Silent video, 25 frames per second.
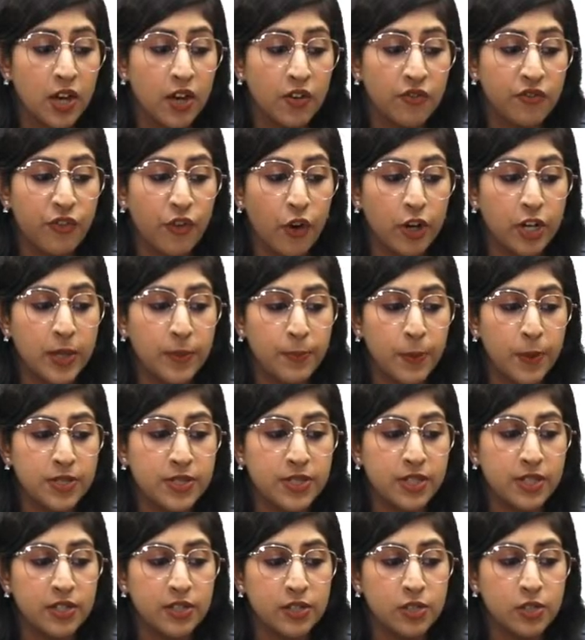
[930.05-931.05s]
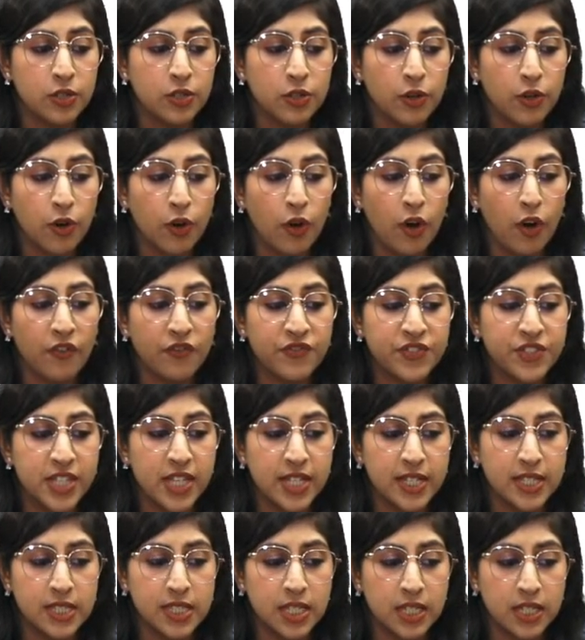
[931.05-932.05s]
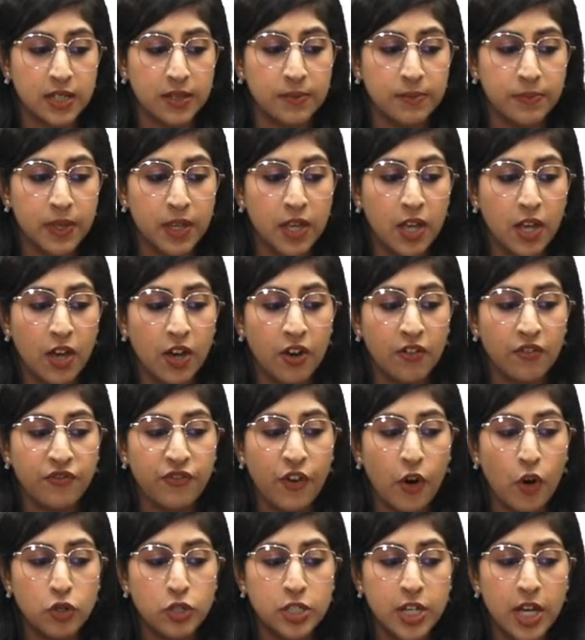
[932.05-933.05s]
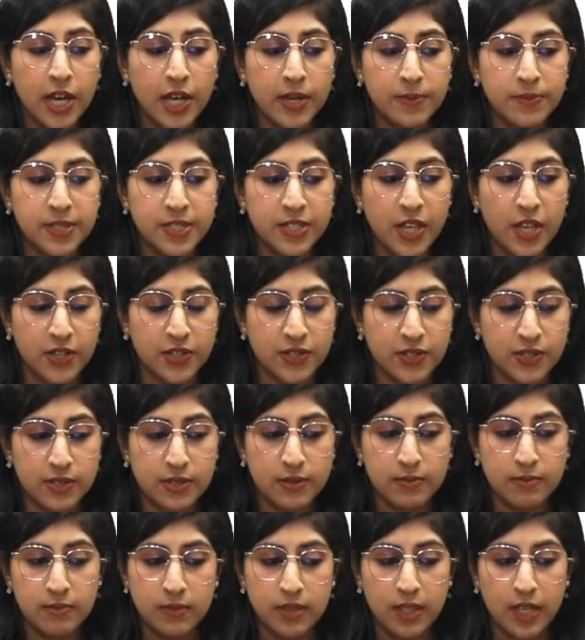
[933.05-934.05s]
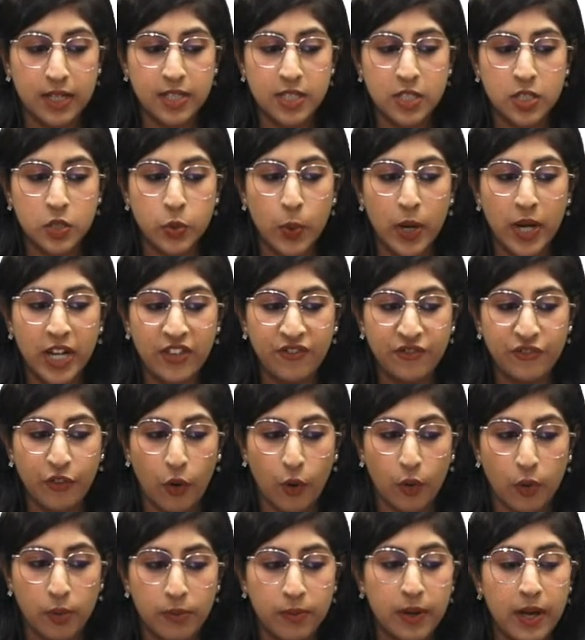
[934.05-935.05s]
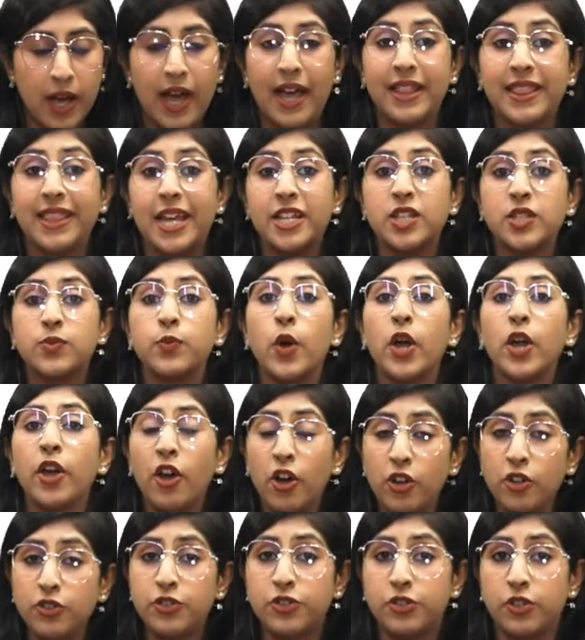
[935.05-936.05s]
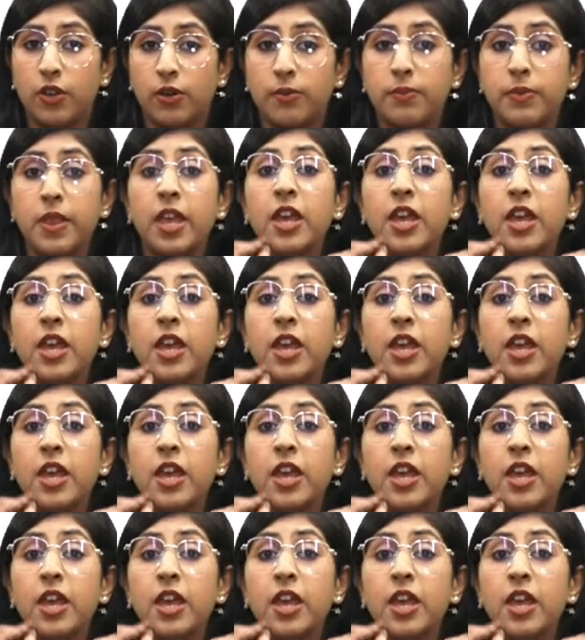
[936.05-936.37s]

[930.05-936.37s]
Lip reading: 40% of 60, 4 times 6, that's 24. And that's my answer.